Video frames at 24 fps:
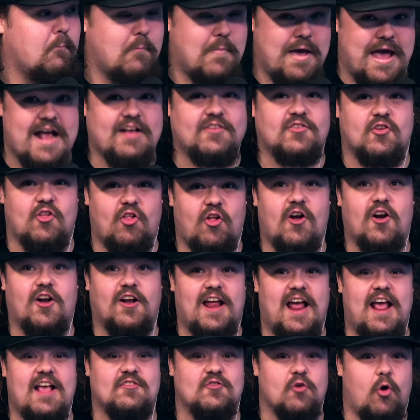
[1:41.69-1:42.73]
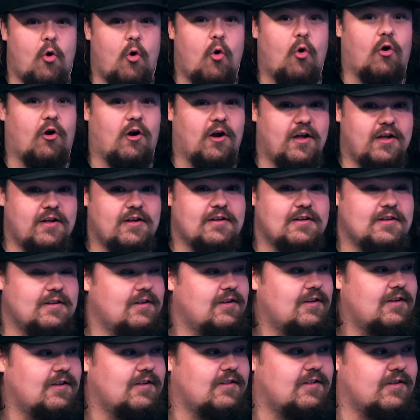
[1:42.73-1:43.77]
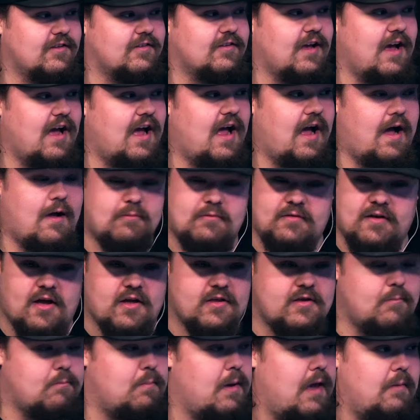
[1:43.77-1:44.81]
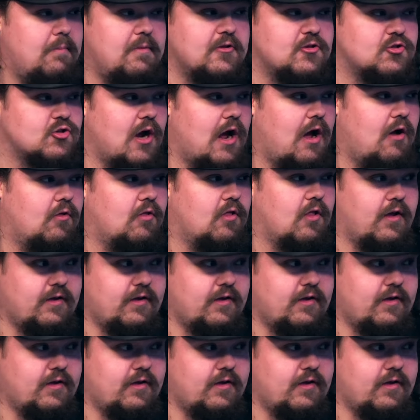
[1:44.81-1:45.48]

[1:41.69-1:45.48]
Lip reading: Max Clark has aura. This guy, I'm telling you, Baby Trout.